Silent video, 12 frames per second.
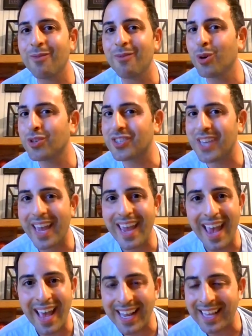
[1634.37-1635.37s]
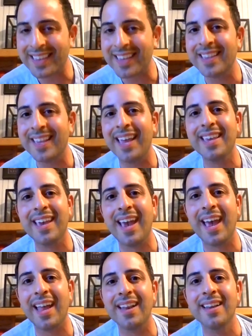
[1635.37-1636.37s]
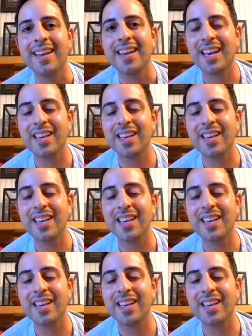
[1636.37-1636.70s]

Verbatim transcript: will say anything they can